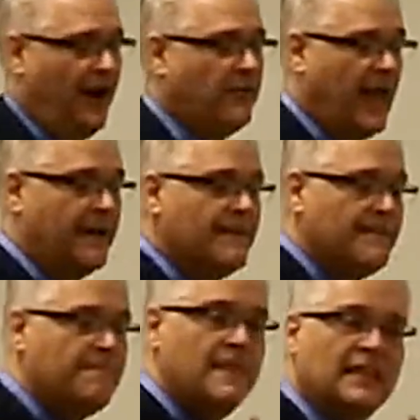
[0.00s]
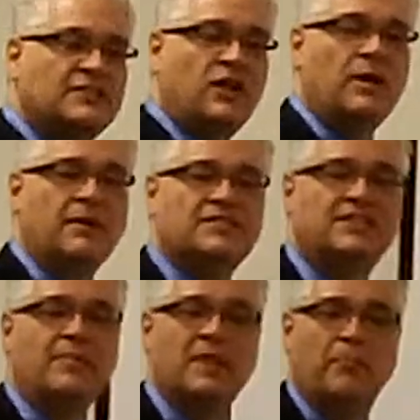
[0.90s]
Okay, let's talk about
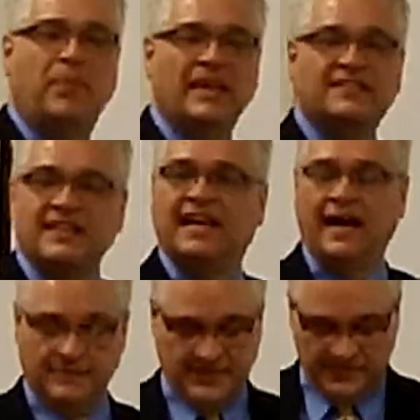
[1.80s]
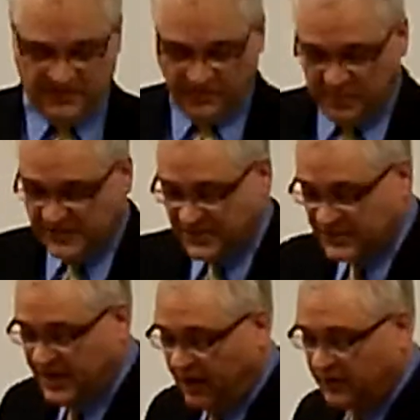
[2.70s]
some of the basic concepts of a
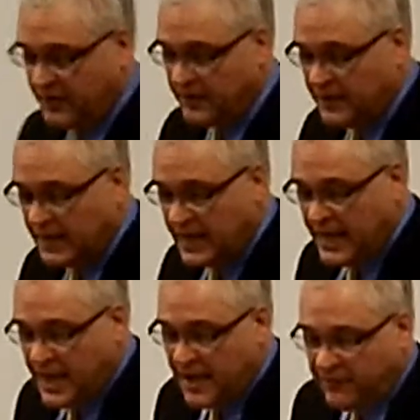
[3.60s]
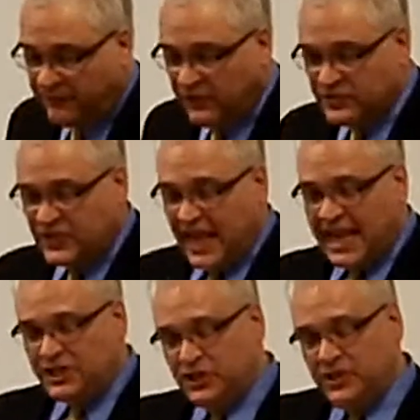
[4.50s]
business card. First,
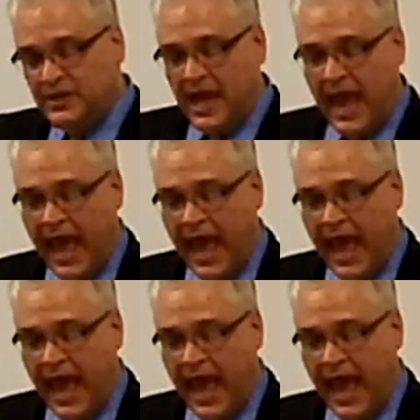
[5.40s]
it should